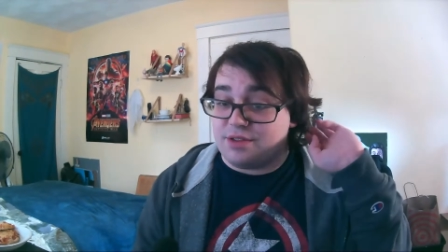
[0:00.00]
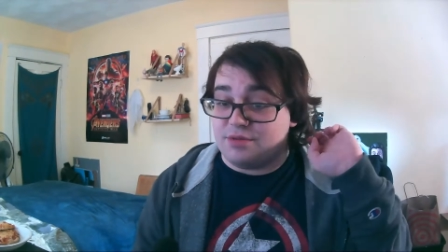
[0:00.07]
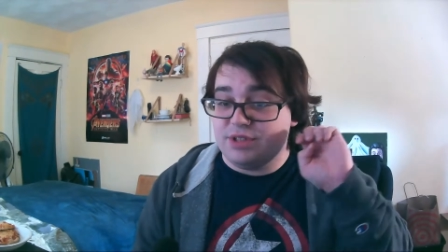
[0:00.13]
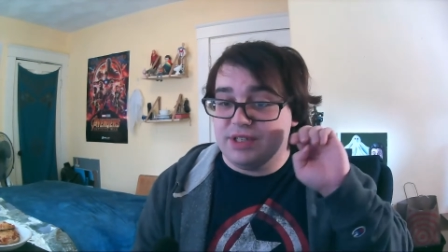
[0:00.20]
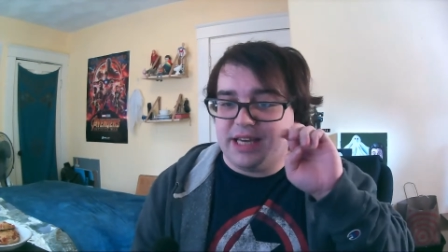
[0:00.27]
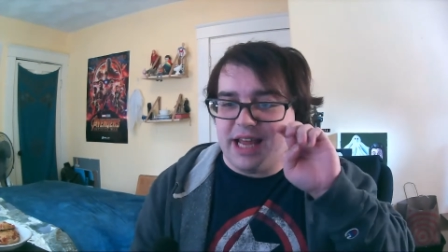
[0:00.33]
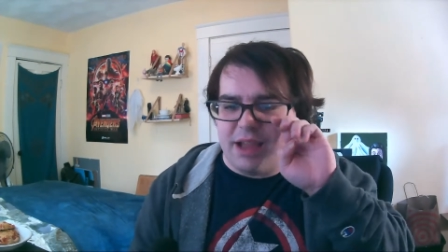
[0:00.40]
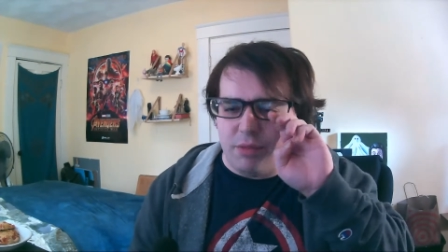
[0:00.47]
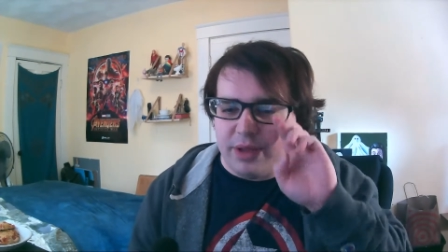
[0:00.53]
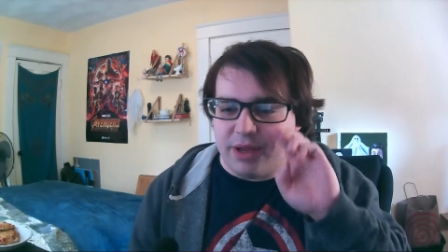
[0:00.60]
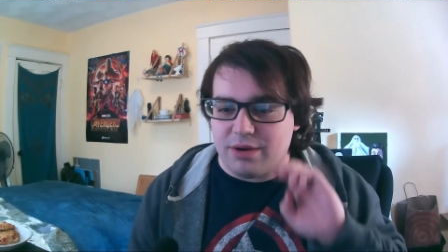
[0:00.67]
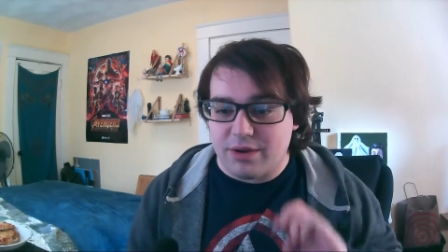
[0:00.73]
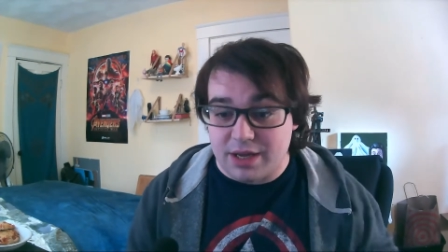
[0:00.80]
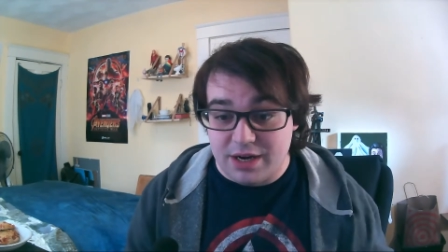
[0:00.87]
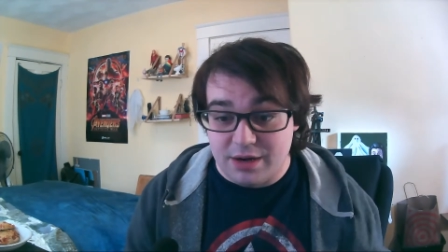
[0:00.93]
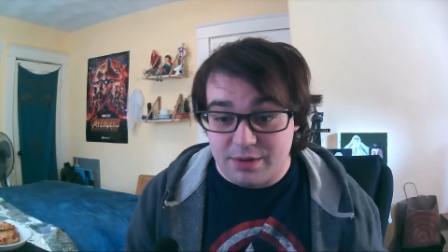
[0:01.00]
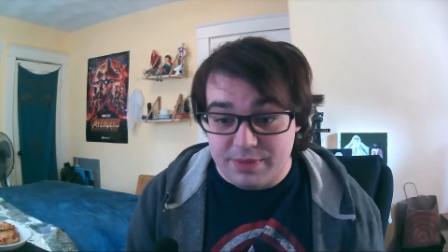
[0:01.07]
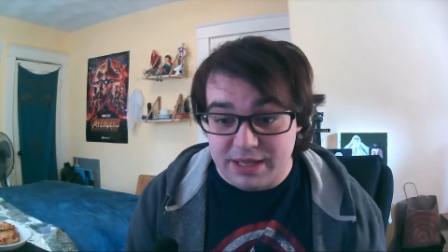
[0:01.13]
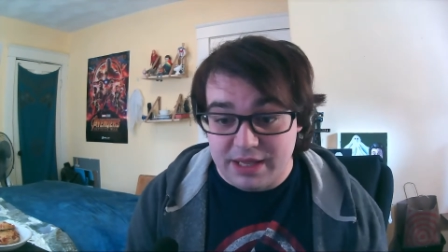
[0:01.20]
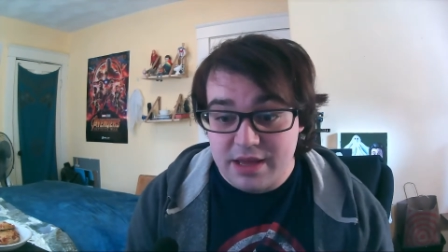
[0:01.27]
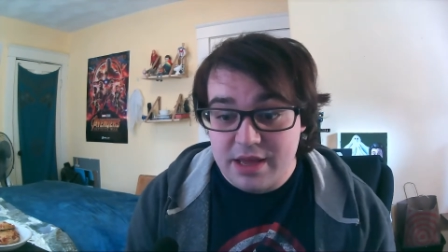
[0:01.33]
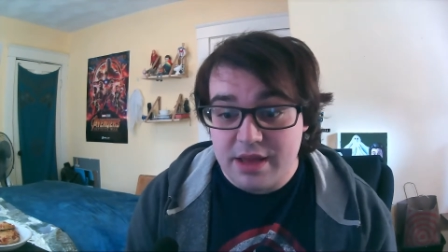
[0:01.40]
So today we are going to
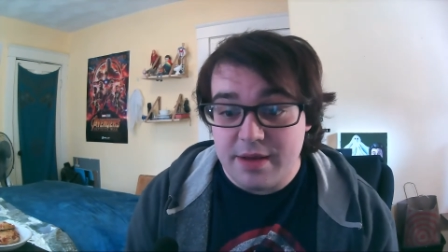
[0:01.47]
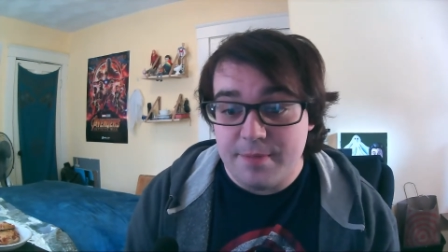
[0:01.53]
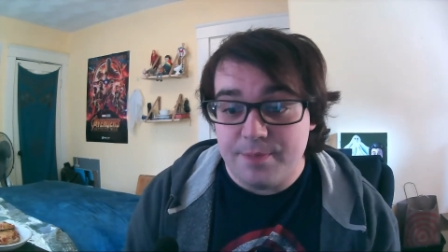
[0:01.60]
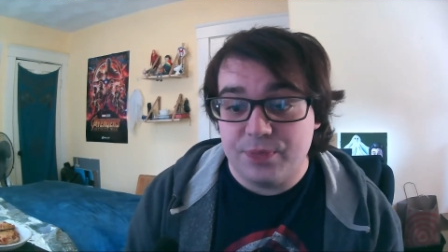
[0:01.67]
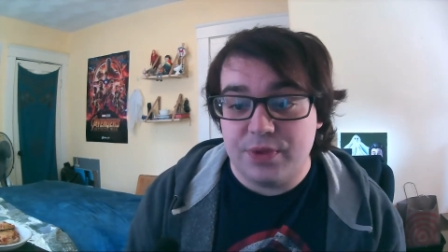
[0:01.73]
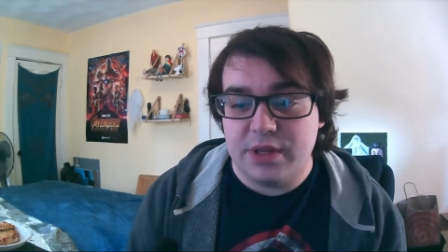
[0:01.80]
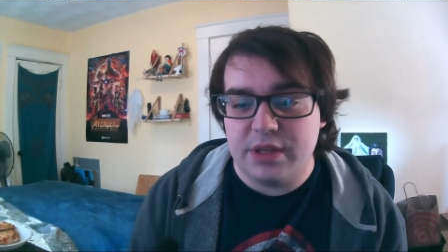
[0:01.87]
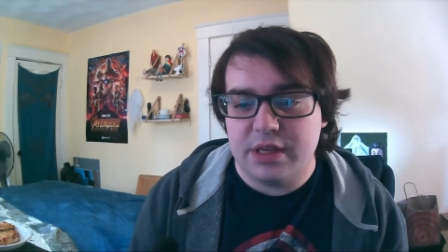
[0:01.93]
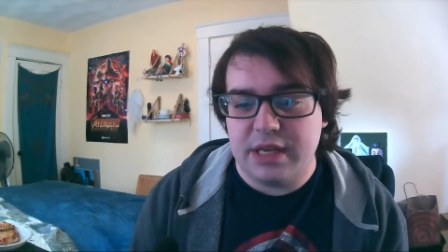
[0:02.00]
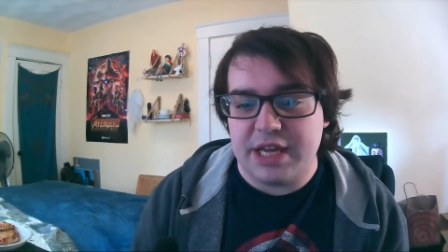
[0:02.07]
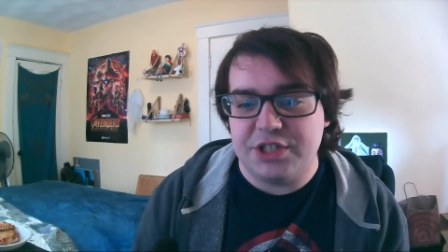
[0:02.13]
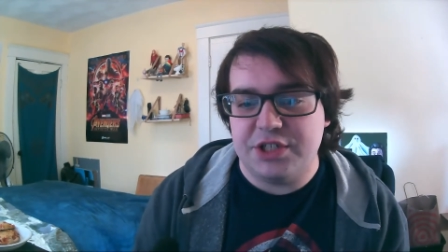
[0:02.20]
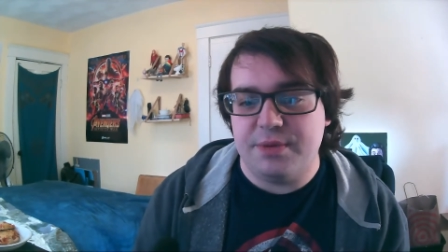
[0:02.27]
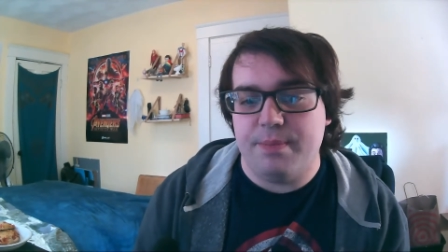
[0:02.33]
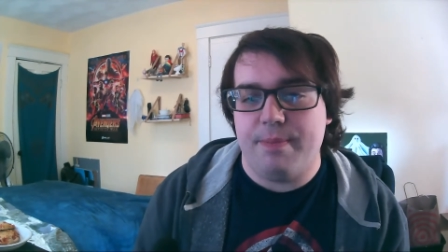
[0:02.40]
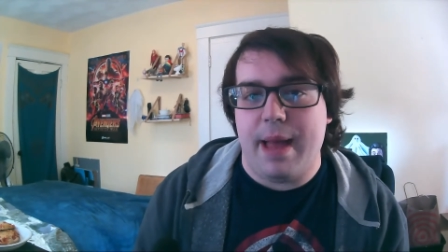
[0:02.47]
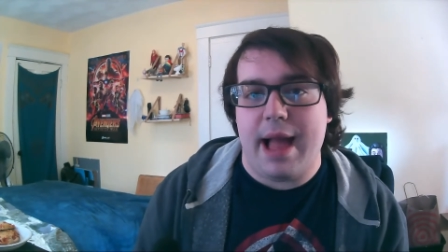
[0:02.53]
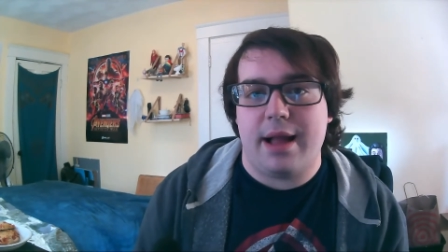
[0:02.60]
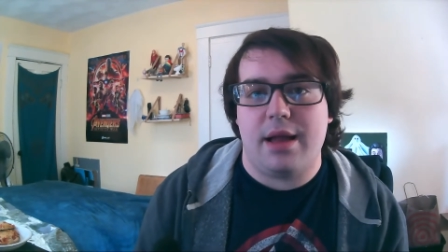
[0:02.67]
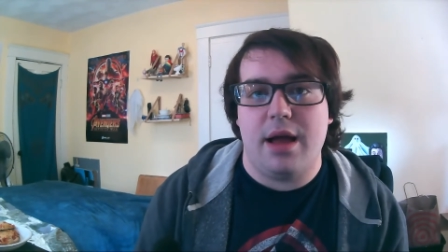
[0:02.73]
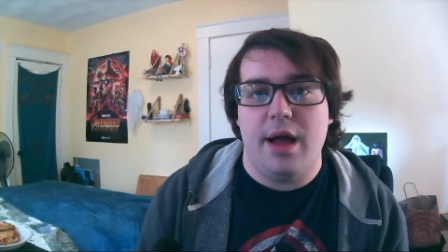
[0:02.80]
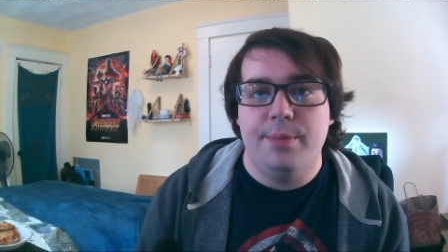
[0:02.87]
be catching
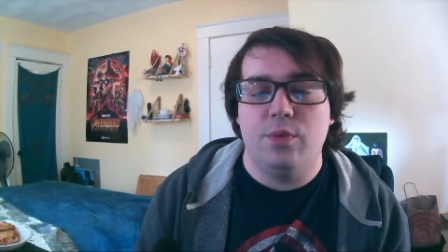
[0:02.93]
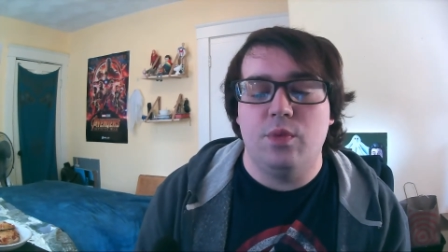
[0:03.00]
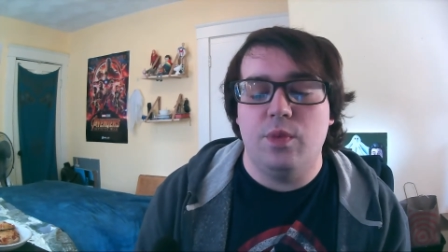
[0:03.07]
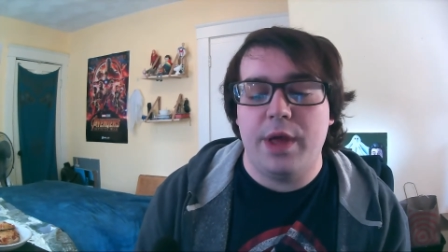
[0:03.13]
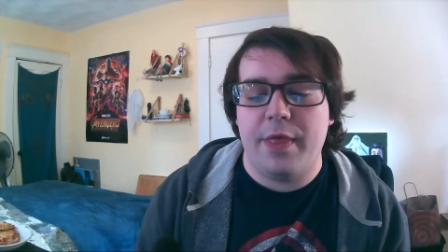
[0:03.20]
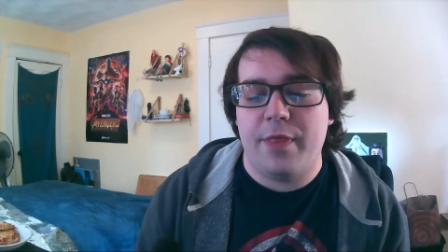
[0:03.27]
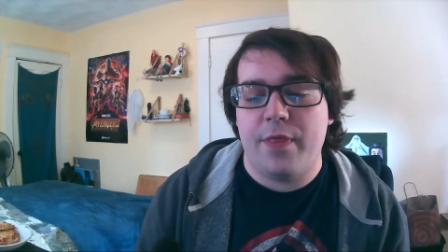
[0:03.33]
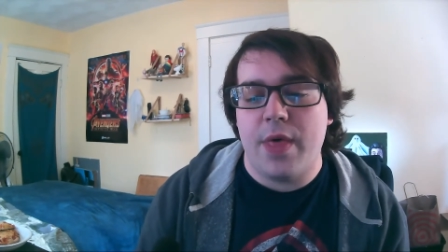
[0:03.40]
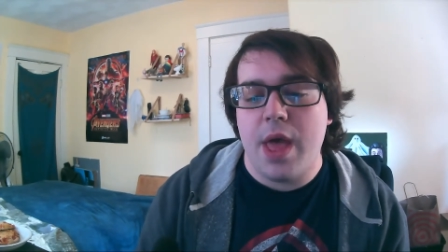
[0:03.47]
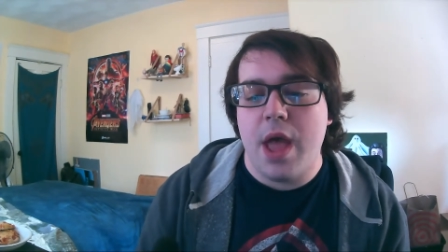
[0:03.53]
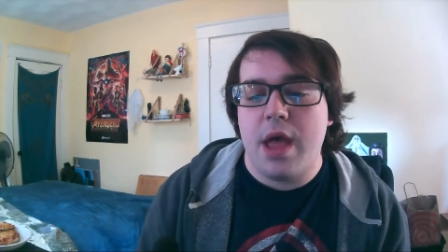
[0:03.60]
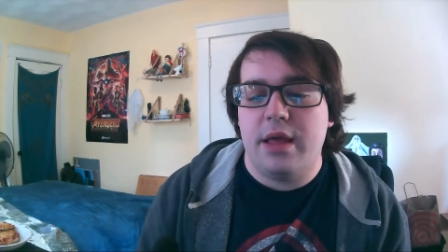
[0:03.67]
back up with